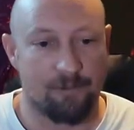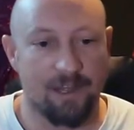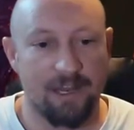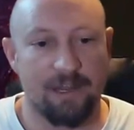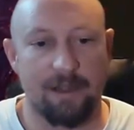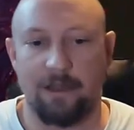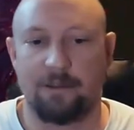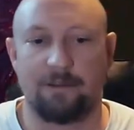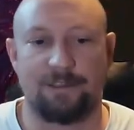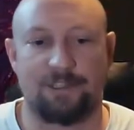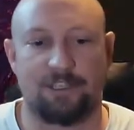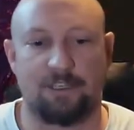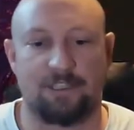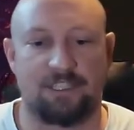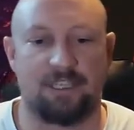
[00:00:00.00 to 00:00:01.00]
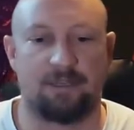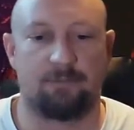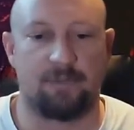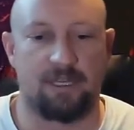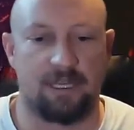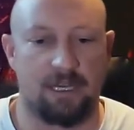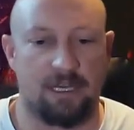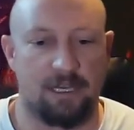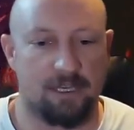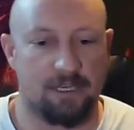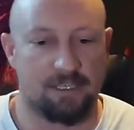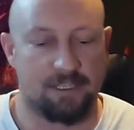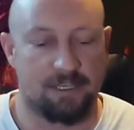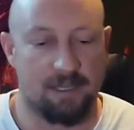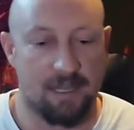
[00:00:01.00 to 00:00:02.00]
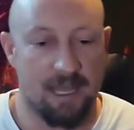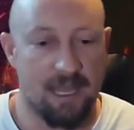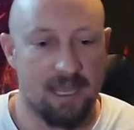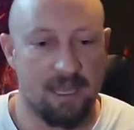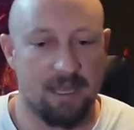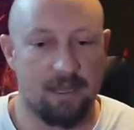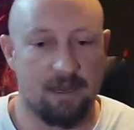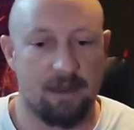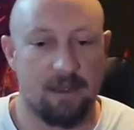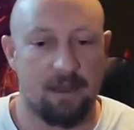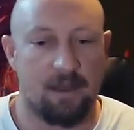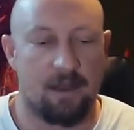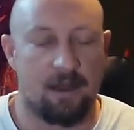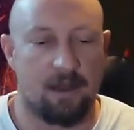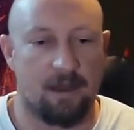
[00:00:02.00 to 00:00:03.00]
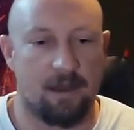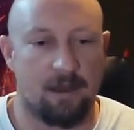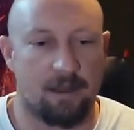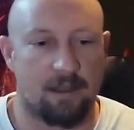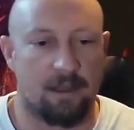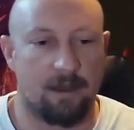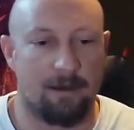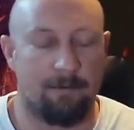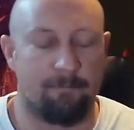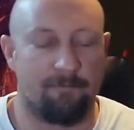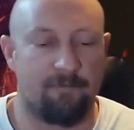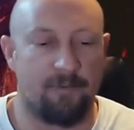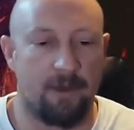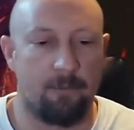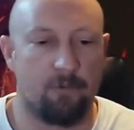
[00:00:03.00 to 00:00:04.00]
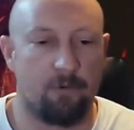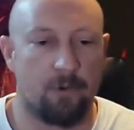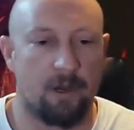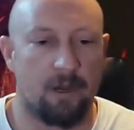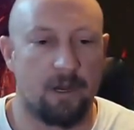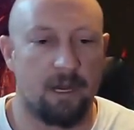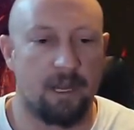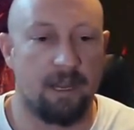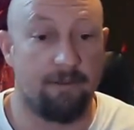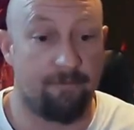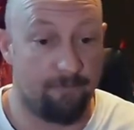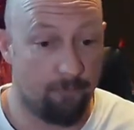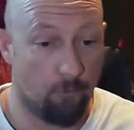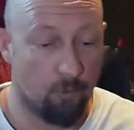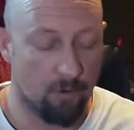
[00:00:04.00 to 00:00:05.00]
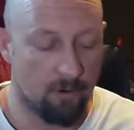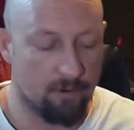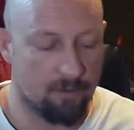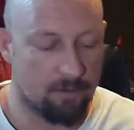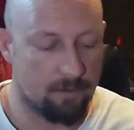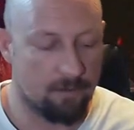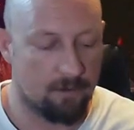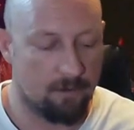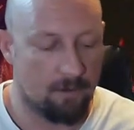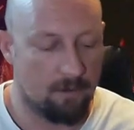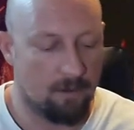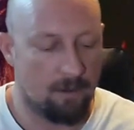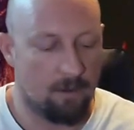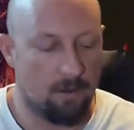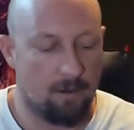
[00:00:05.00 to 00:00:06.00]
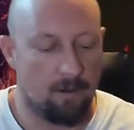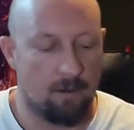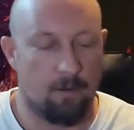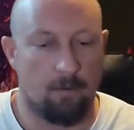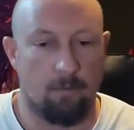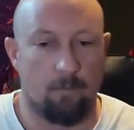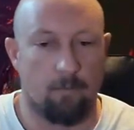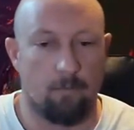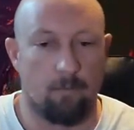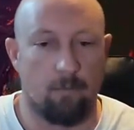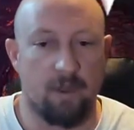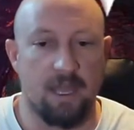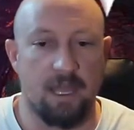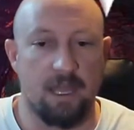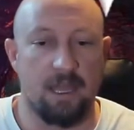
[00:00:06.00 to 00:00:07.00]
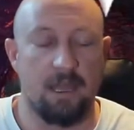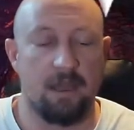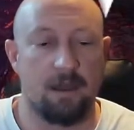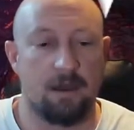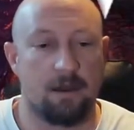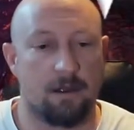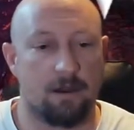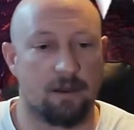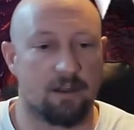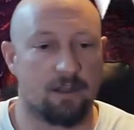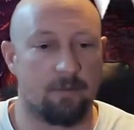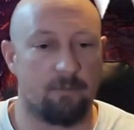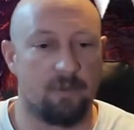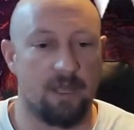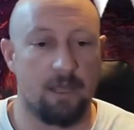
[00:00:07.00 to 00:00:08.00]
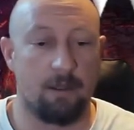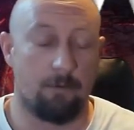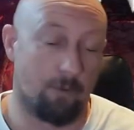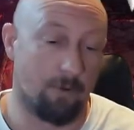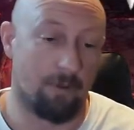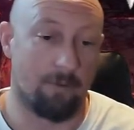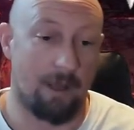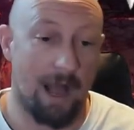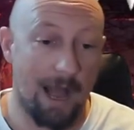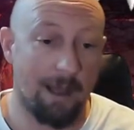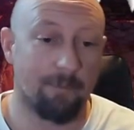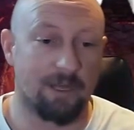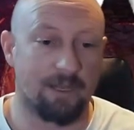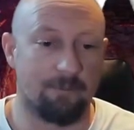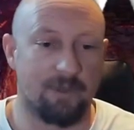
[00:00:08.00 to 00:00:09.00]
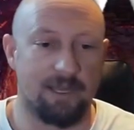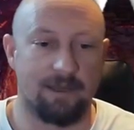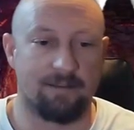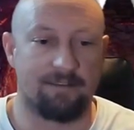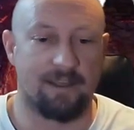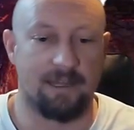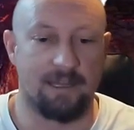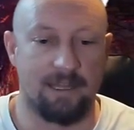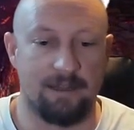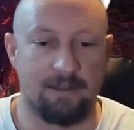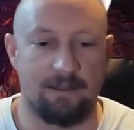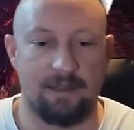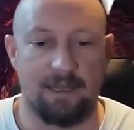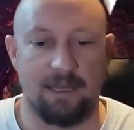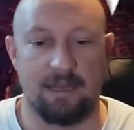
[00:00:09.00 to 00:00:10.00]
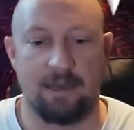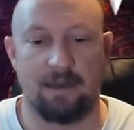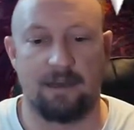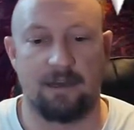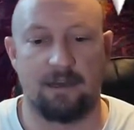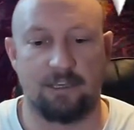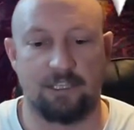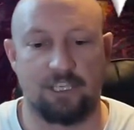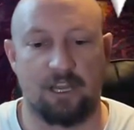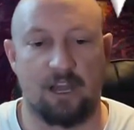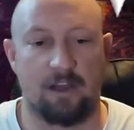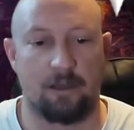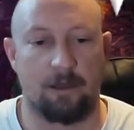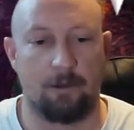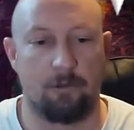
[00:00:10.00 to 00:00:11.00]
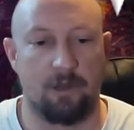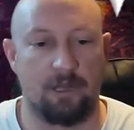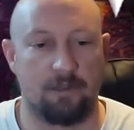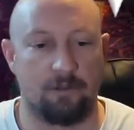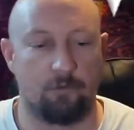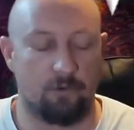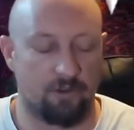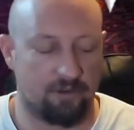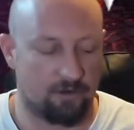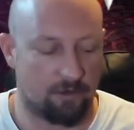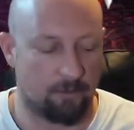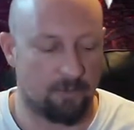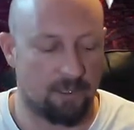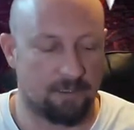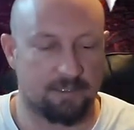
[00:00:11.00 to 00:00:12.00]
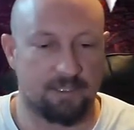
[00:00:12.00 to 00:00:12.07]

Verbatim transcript: I'm glad I got those shirts in because then, uh, come February 4th, we are going to be, well, I'm going to be attending the uh, Chicago, Illinois tournament.